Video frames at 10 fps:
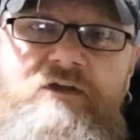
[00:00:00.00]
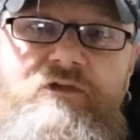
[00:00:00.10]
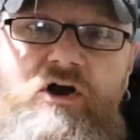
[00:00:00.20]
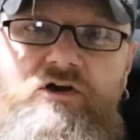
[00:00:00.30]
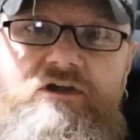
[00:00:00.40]

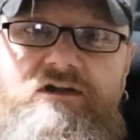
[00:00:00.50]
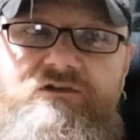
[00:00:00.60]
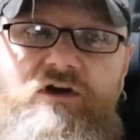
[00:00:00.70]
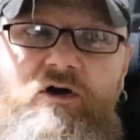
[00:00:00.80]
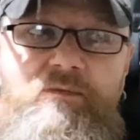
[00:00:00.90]
The
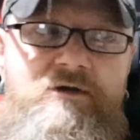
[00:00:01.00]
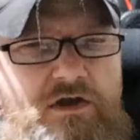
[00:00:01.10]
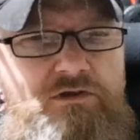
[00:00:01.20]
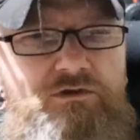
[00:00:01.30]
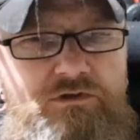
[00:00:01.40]
Hercules hop
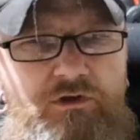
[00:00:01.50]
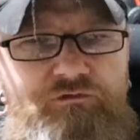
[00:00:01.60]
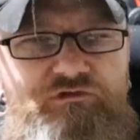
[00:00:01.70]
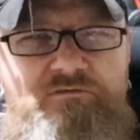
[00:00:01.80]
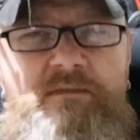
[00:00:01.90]

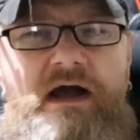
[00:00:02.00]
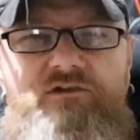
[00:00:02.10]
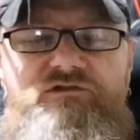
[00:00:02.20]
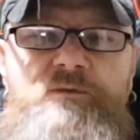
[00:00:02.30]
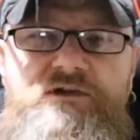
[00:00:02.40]
Not so much,